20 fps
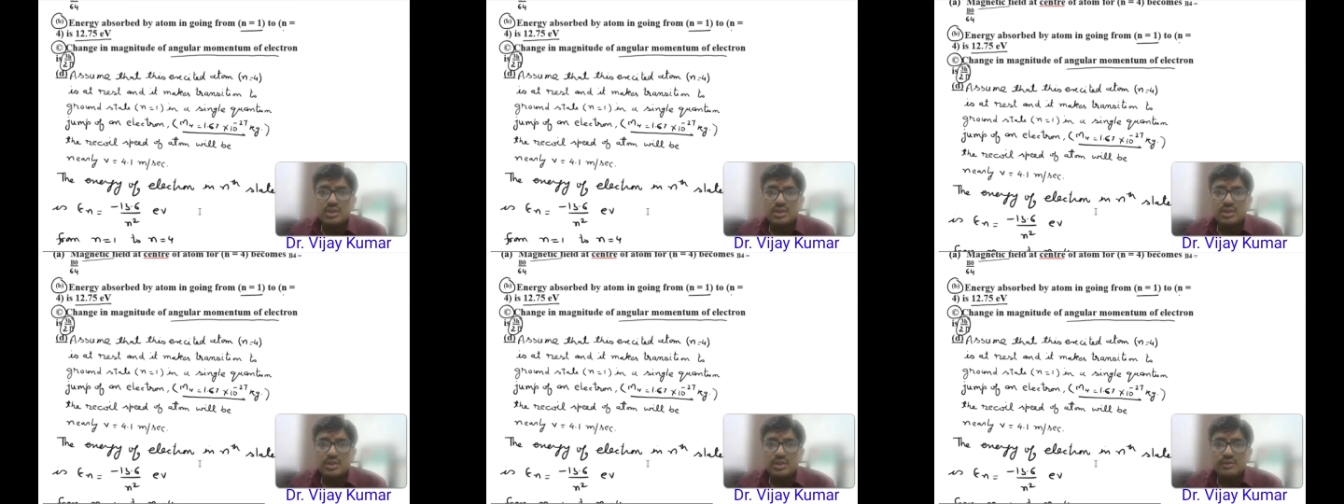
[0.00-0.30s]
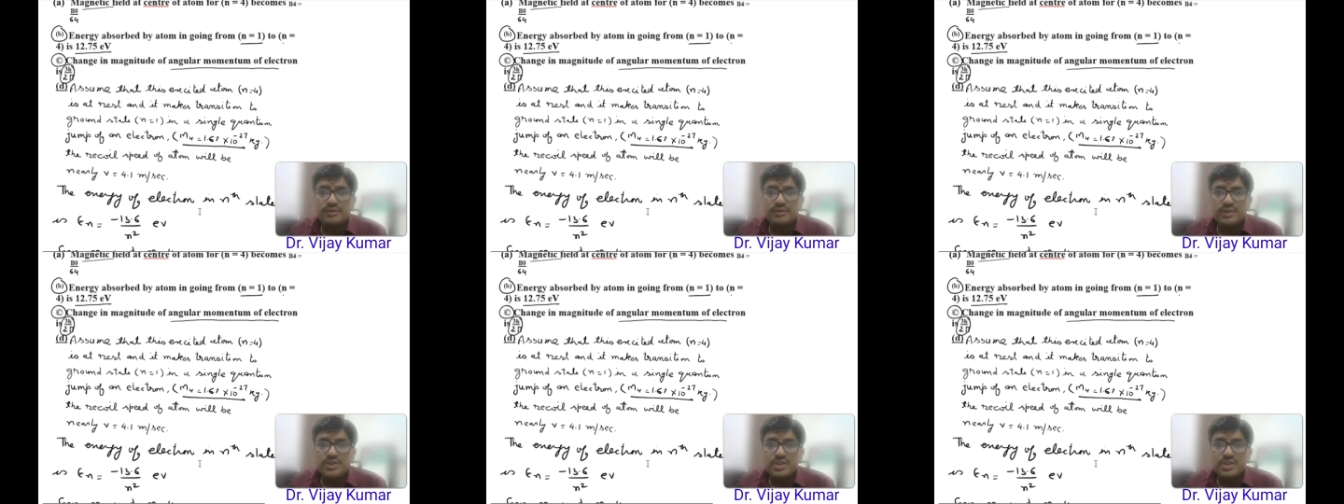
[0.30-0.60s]

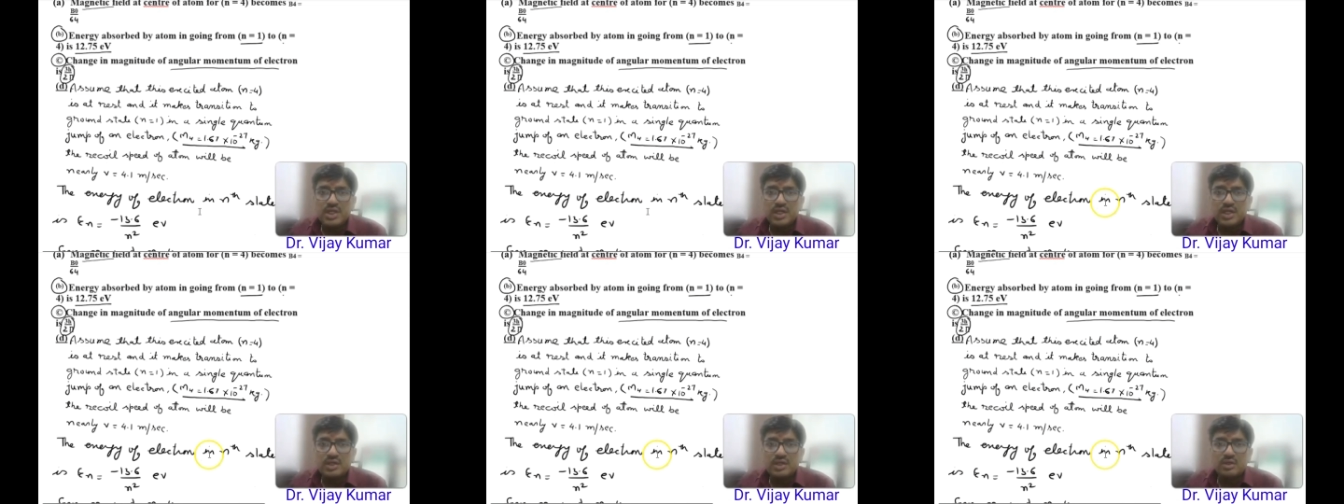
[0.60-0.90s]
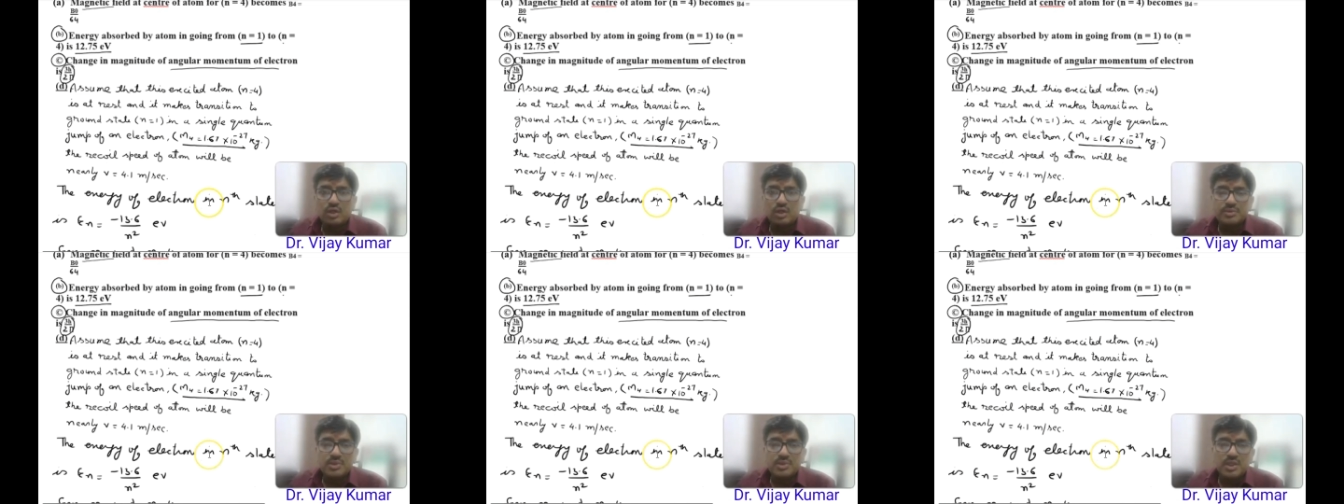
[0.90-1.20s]
if we check
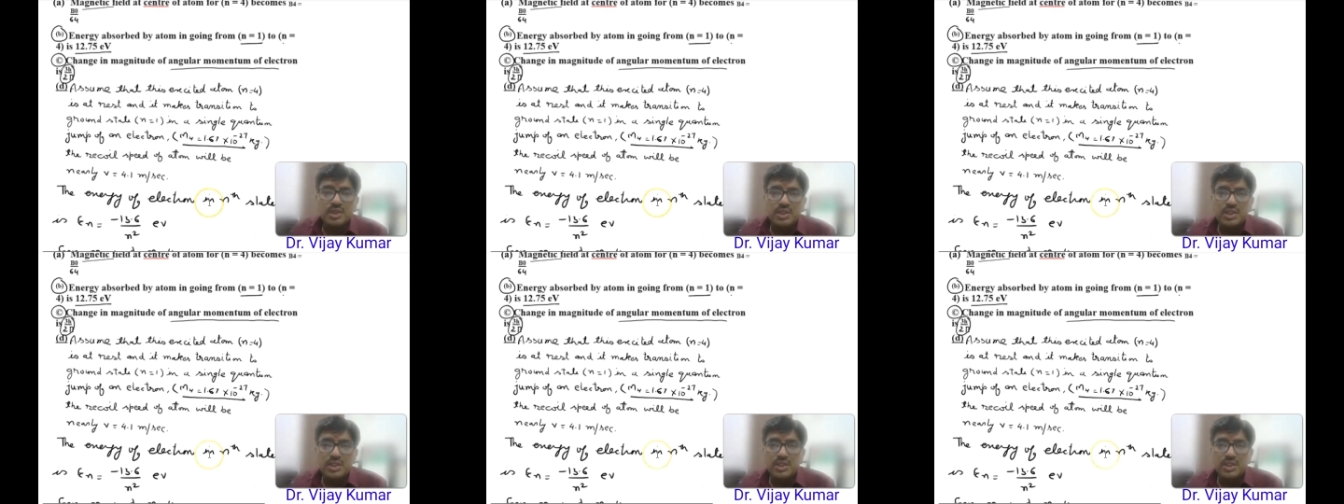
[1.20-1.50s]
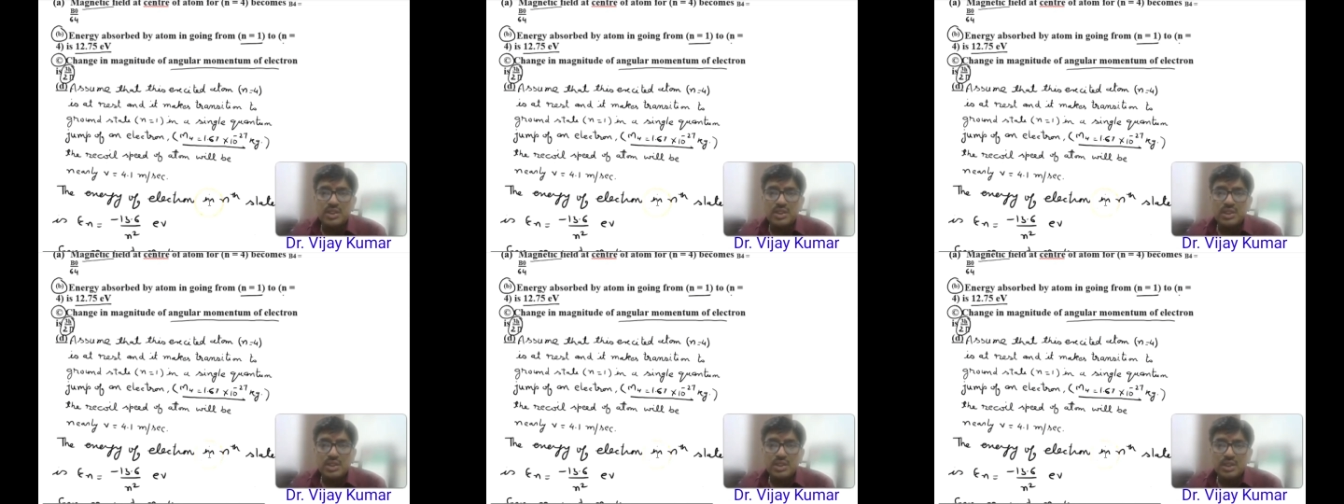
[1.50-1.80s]
option
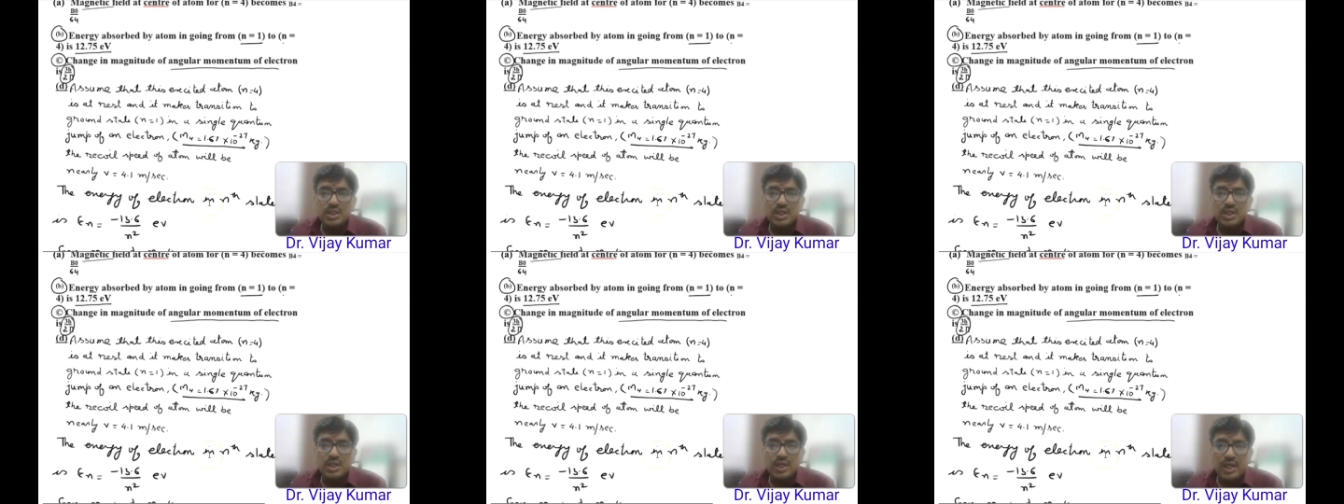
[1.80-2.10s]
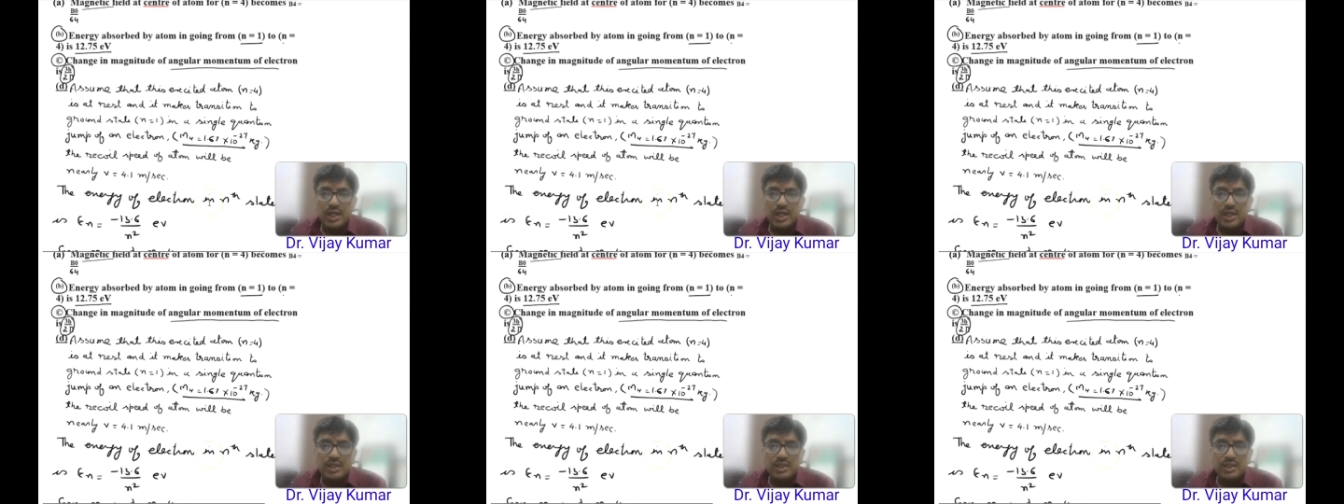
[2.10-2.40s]
D,
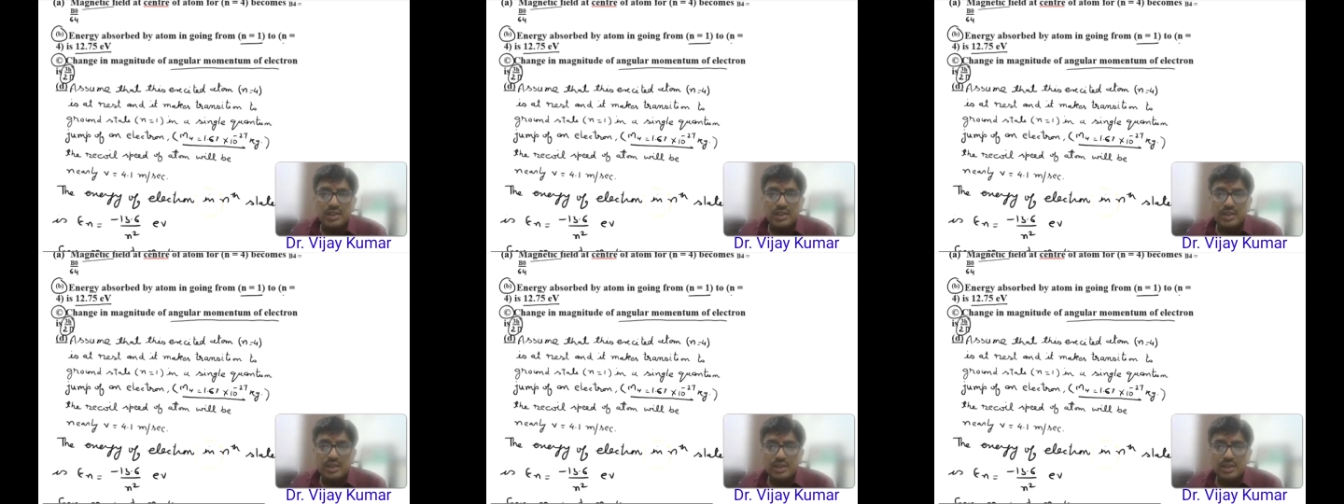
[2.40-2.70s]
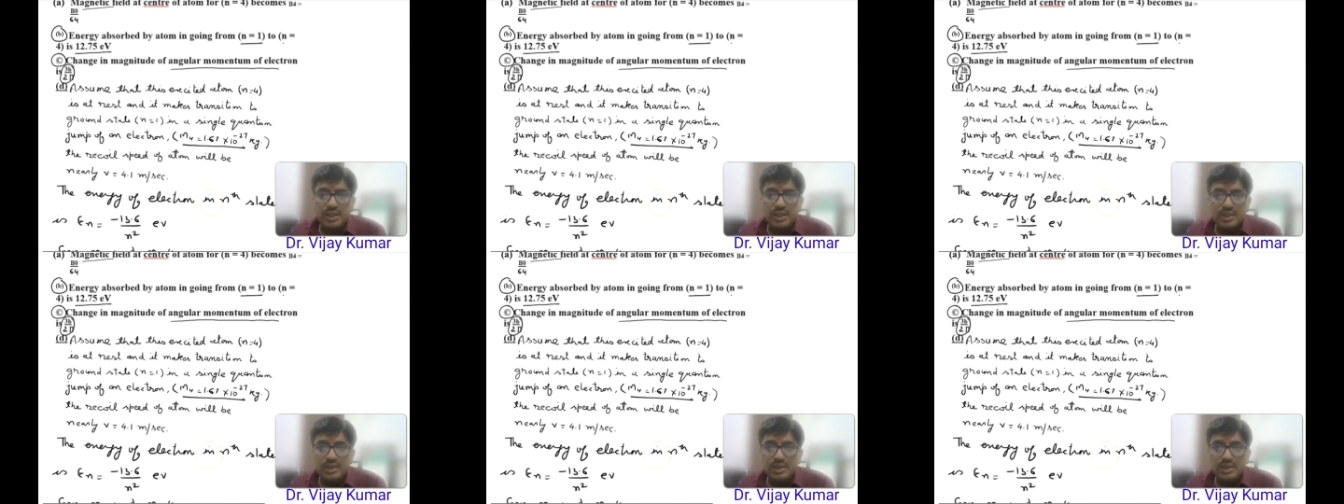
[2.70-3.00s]
and
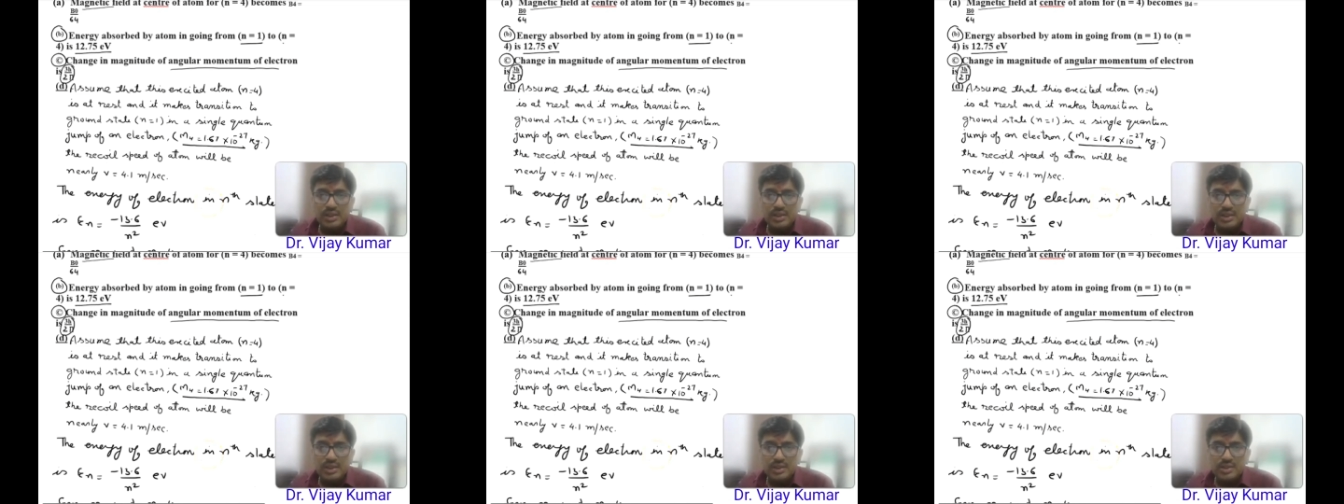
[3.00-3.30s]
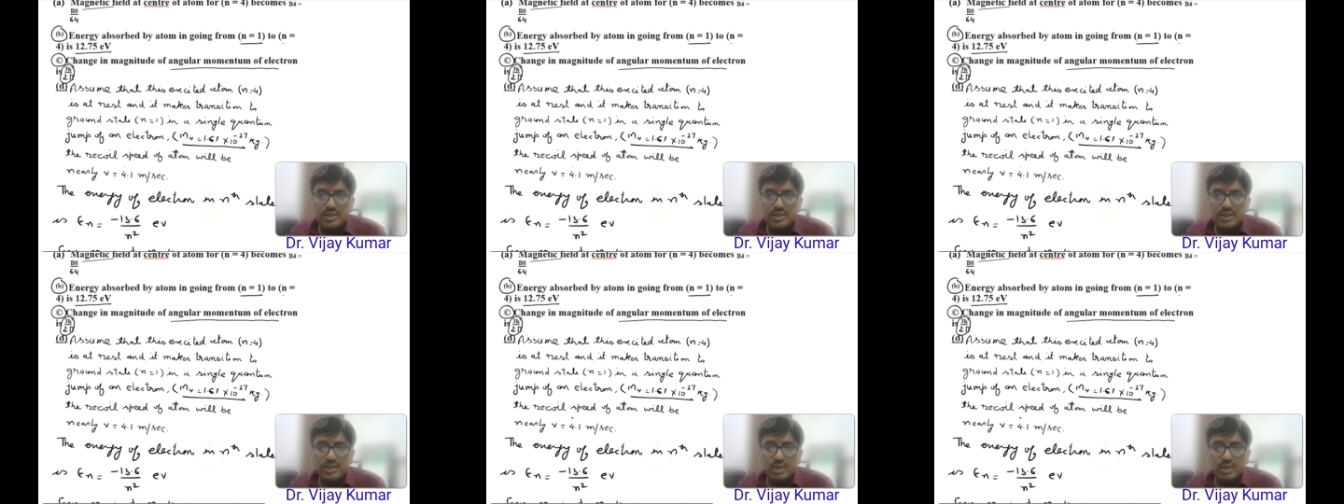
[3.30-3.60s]
in
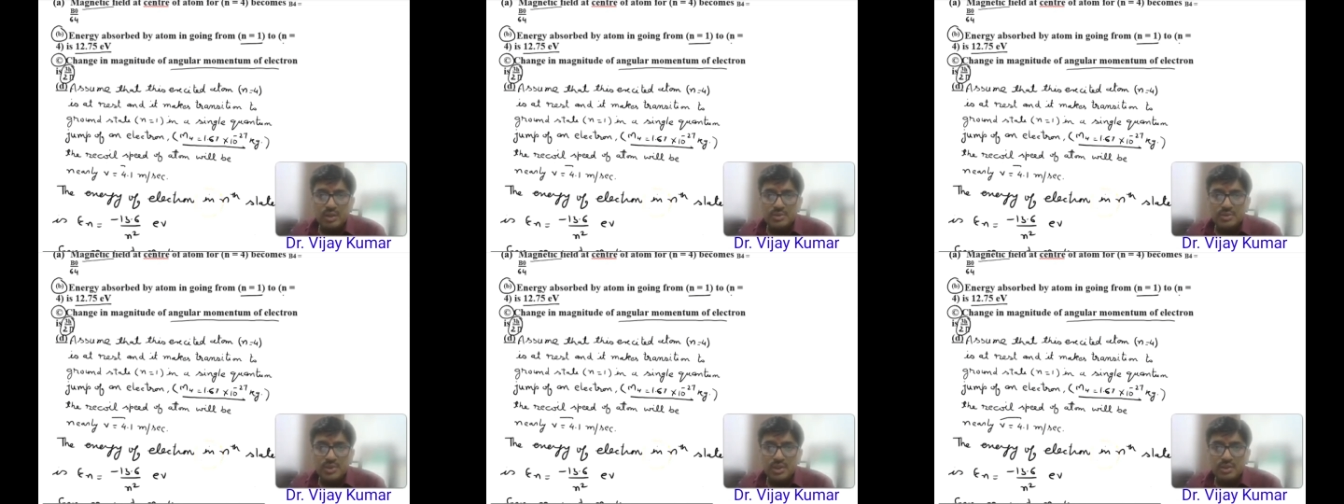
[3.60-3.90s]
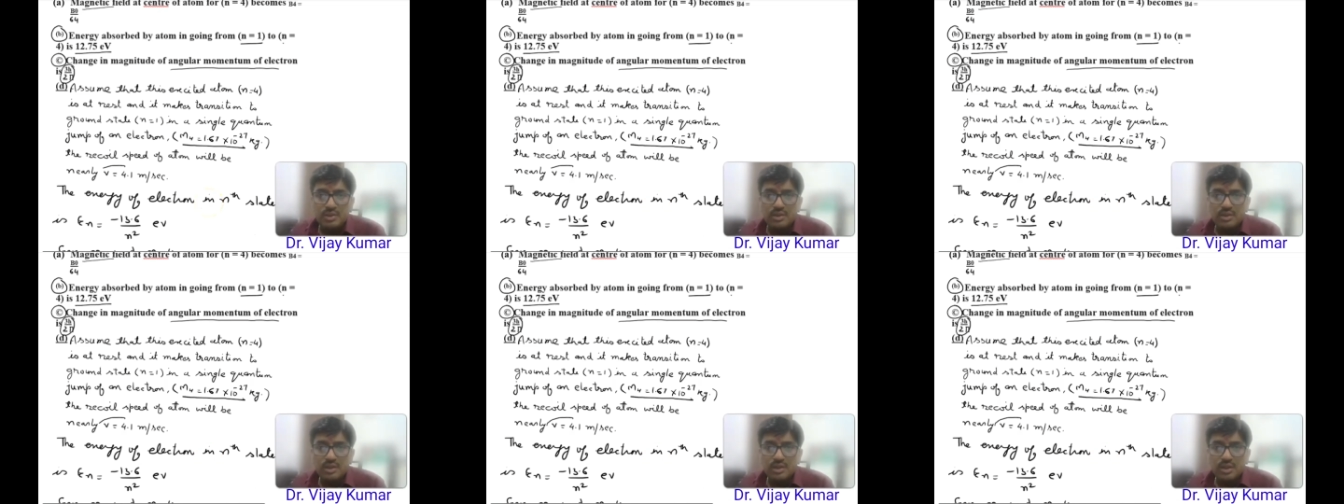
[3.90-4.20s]
this
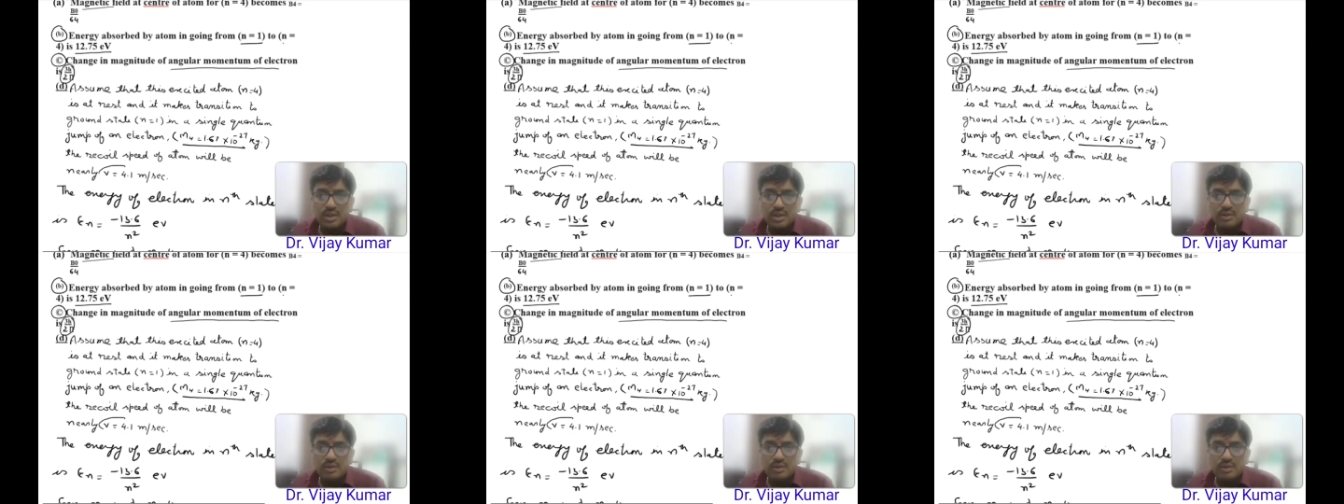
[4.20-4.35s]
option